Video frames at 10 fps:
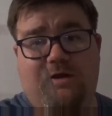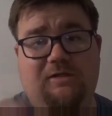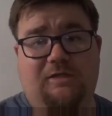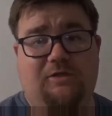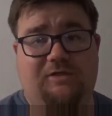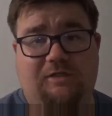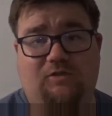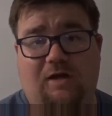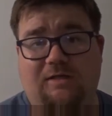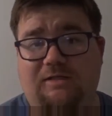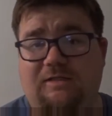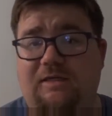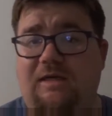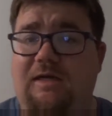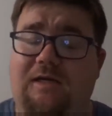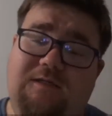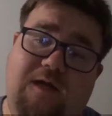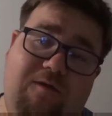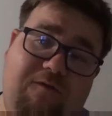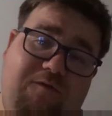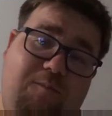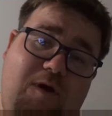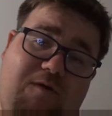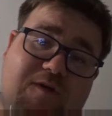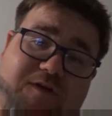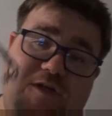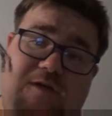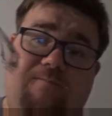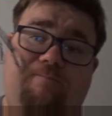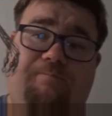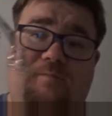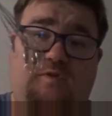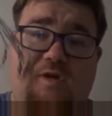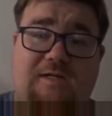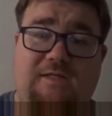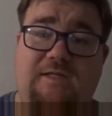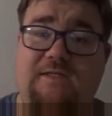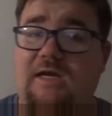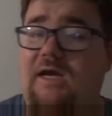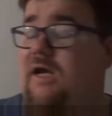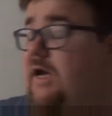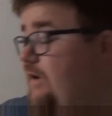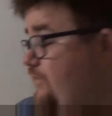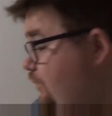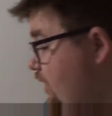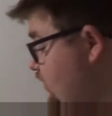using traces. So if you're pike fishing, traces. If you're perch